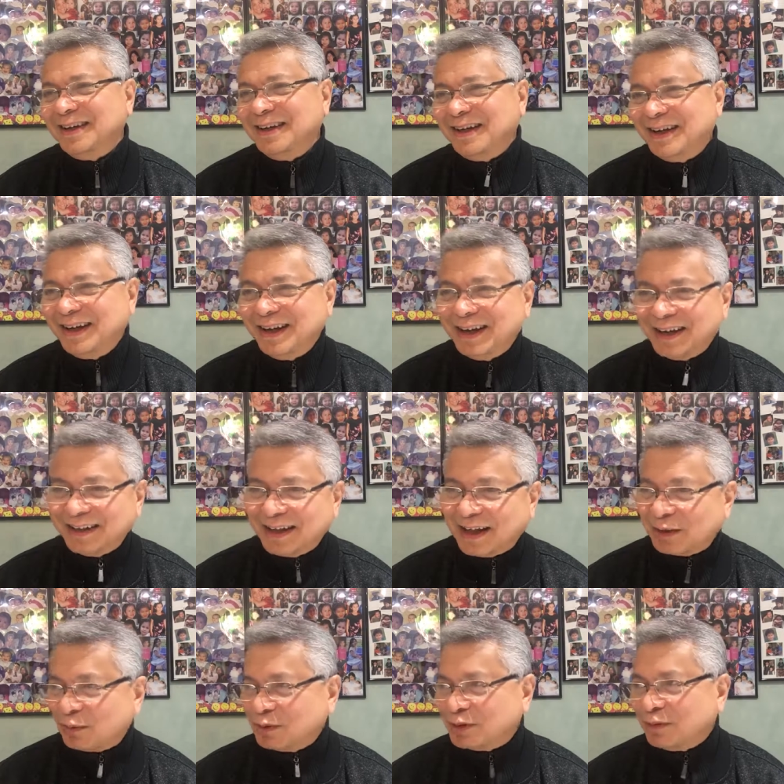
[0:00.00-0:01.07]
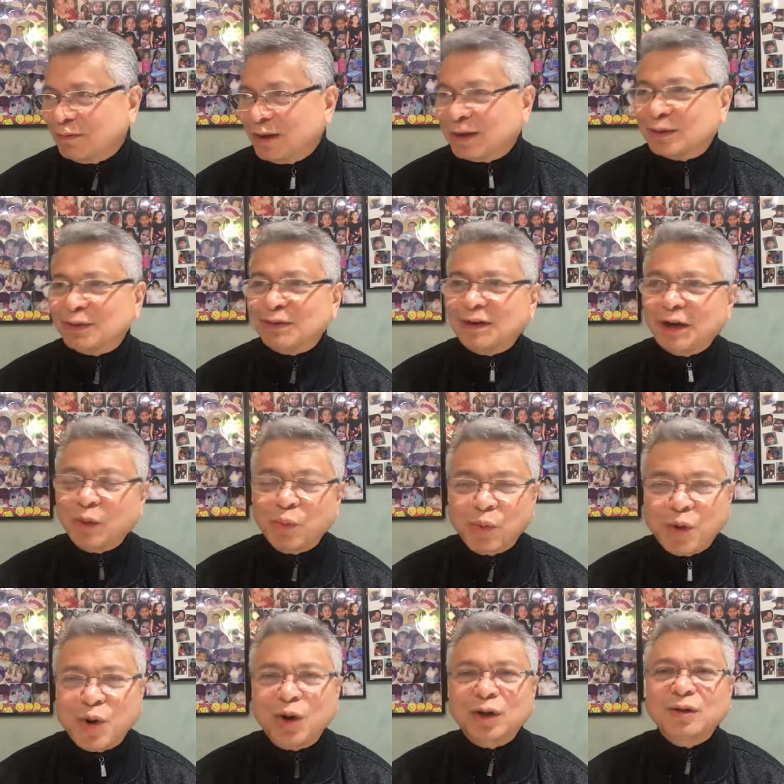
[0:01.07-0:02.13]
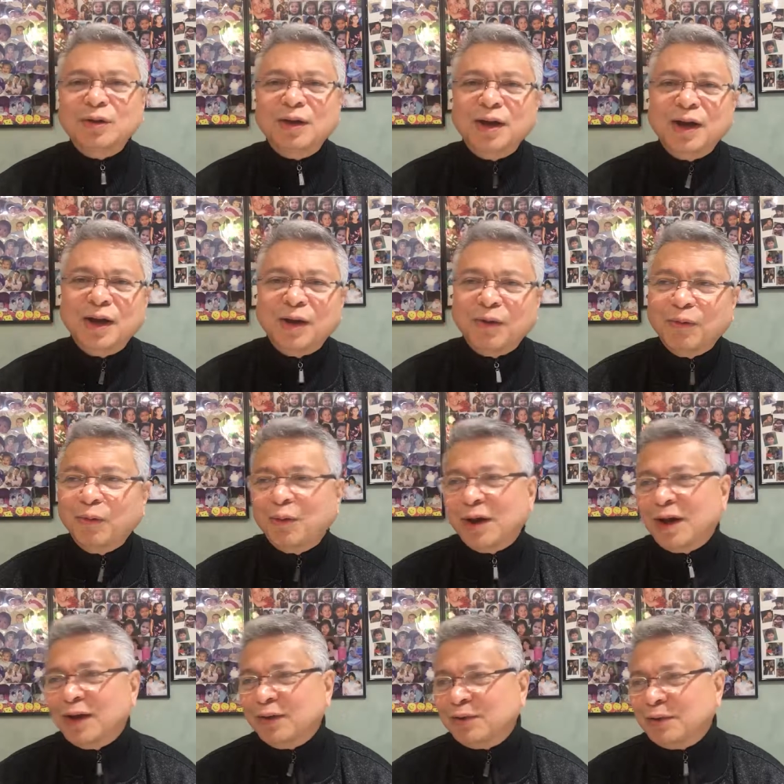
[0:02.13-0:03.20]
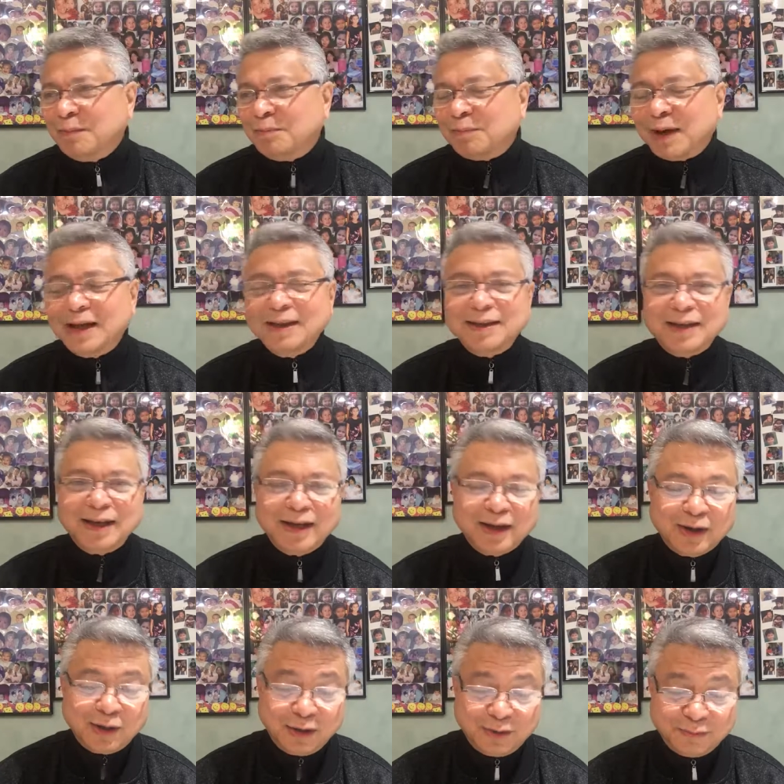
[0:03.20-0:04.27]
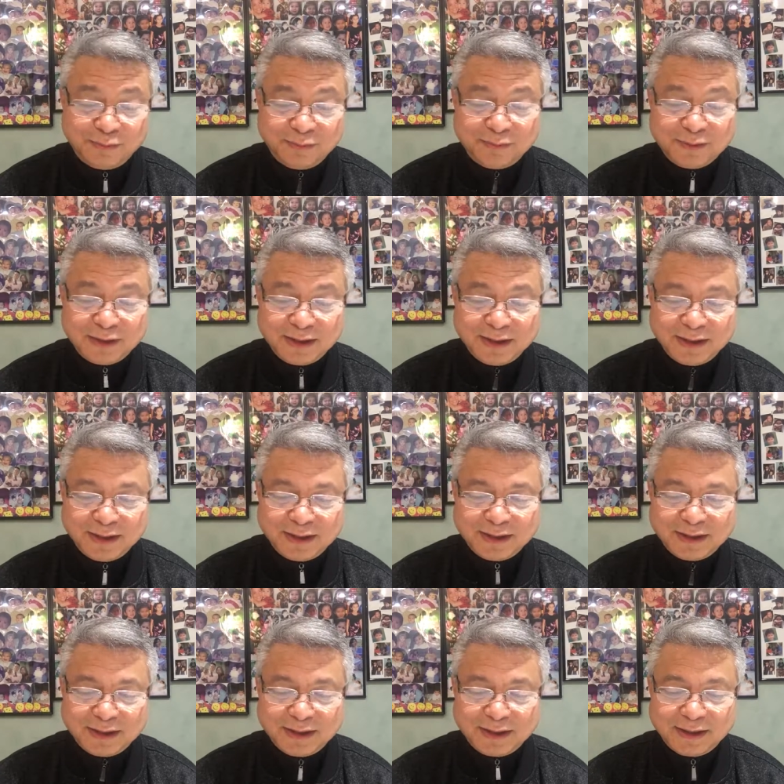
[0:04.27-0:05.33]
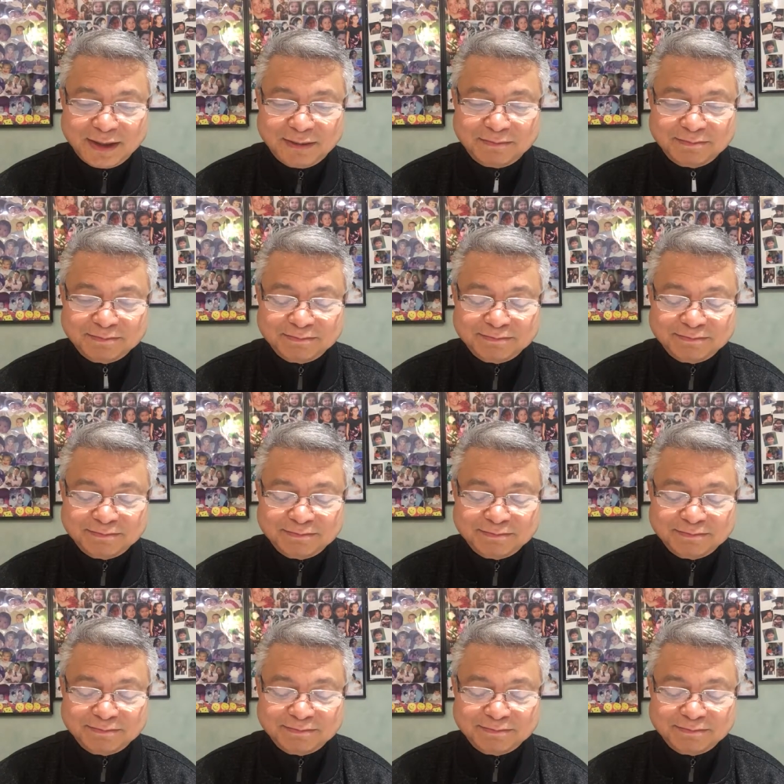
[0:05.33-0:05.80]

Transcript: that was a victory won with plenty of um,